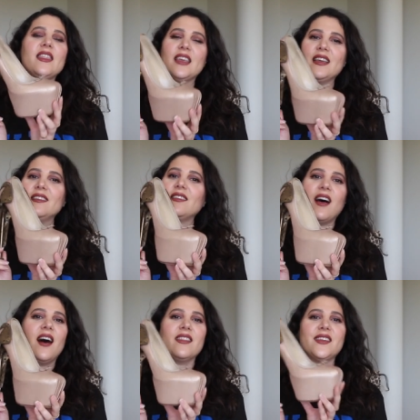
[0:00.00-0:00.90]
These
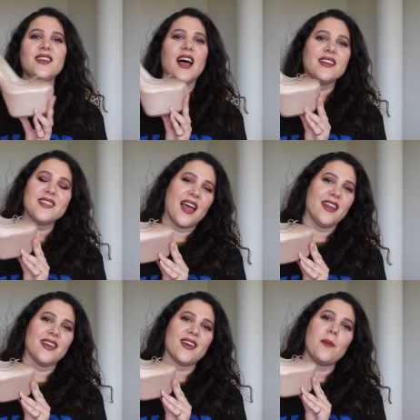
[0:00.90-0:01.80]
are the
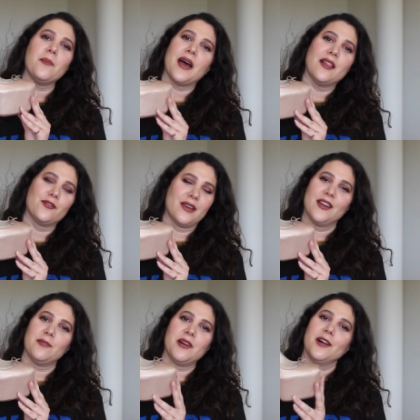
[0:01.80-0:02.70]
Titanic
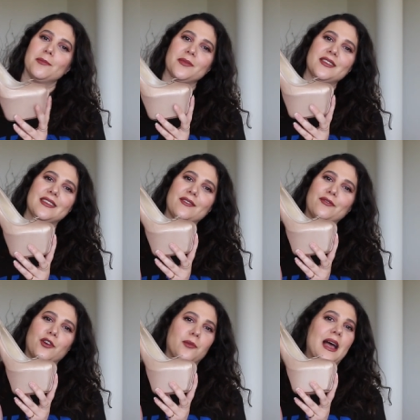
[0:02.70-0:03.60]
ballerina pumps
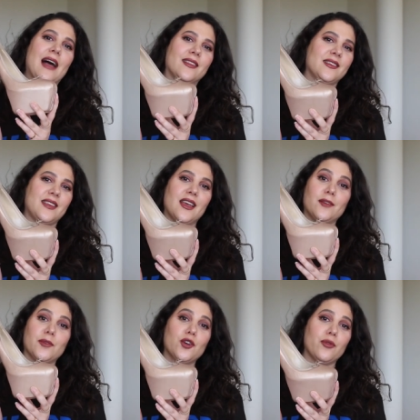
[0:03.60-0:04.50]
from
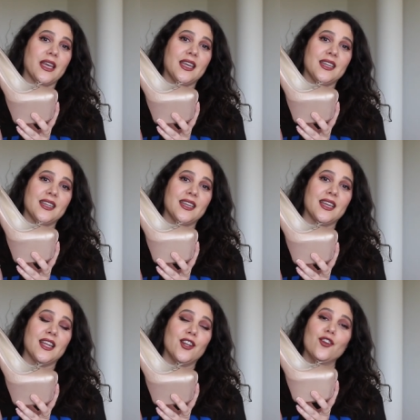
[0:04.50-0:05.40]
Alexander McQueen
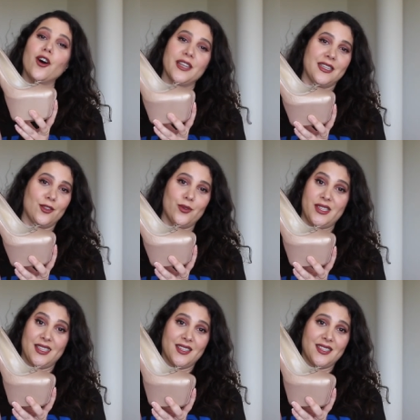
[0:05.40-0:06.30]
not in
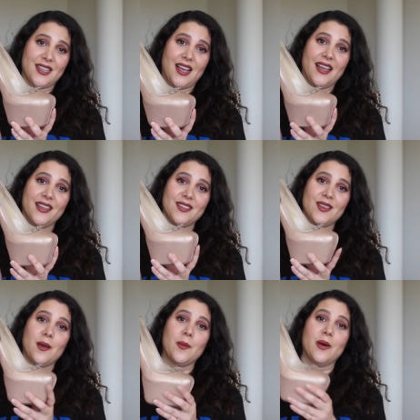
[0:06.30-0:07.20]
Lucinda's
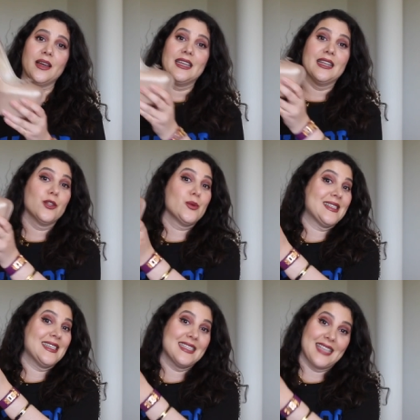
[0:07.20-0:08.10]
eyes, but in
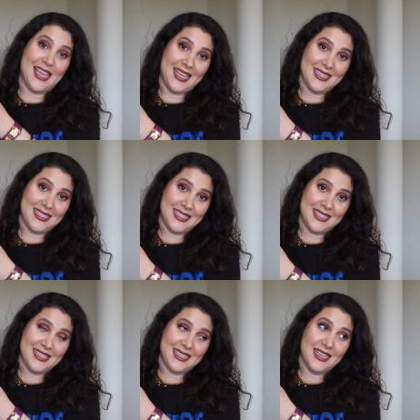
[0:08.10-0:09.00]
Lucinda's hands